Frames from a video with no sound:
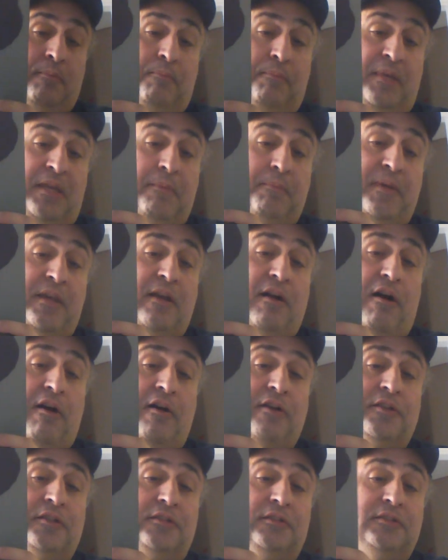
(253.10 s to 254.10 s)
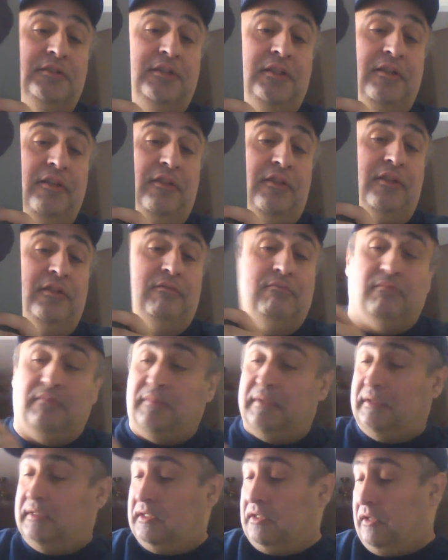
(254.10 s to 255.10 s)
P.P. Arnold. The,
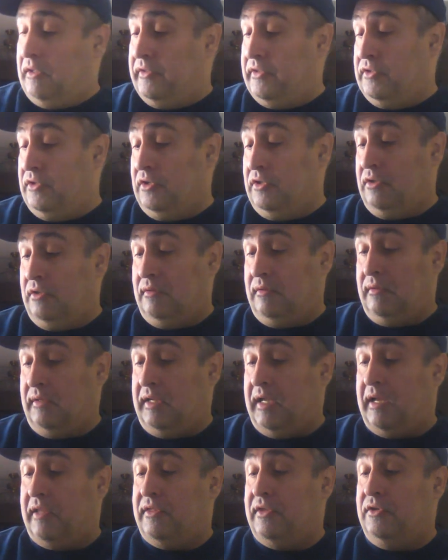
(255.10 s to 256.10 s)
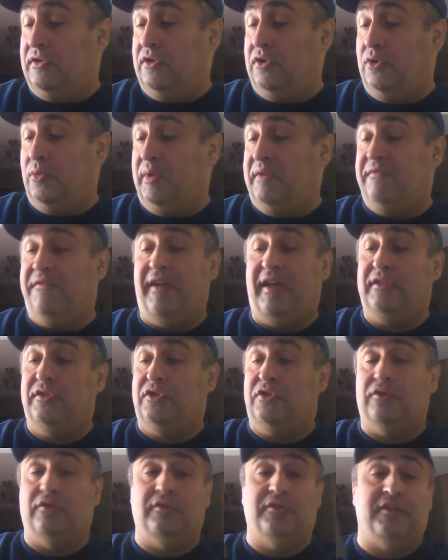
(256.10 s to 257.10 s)
it's called the yeah the New
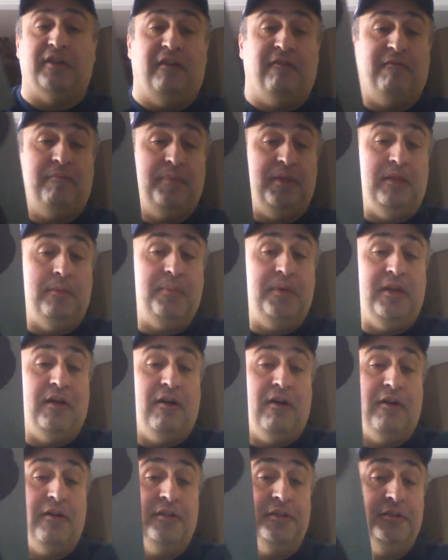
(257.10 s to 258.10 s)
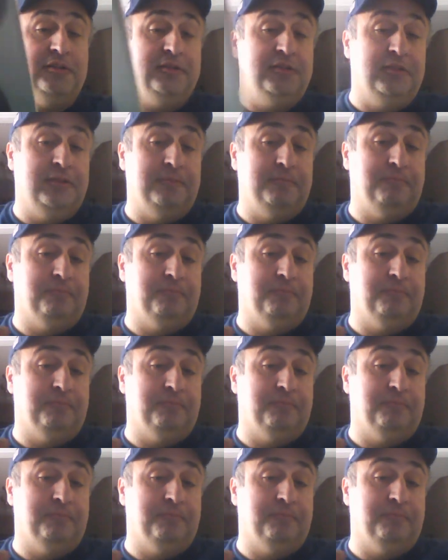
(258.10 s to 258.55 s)
Adventures of P.P. Arnold.